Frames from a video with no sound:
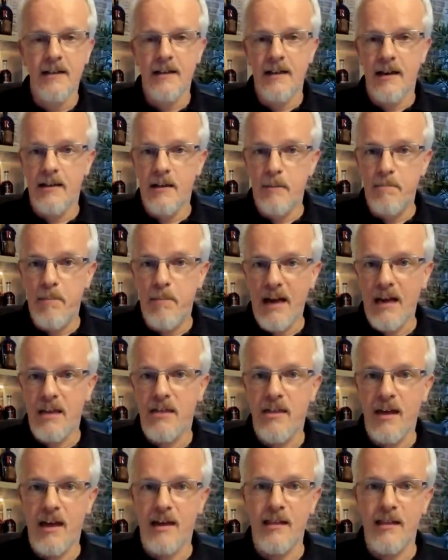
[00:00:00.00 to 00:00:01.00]
And the big
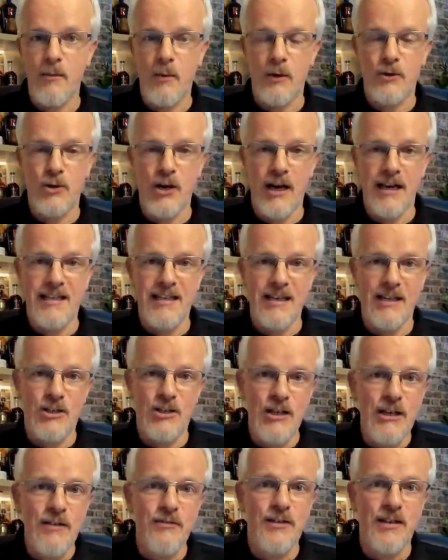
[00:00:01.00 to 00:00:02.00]
thing that we're trying to
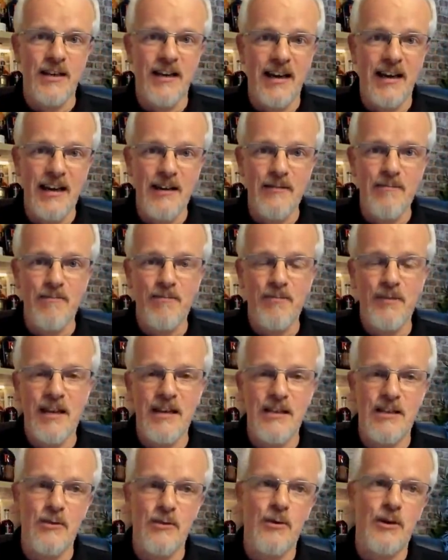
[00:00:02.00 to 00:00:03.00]
achieve tonight
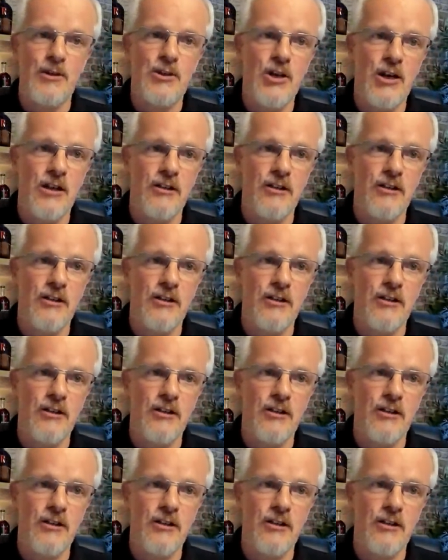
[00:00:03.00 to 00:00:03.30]
is that we're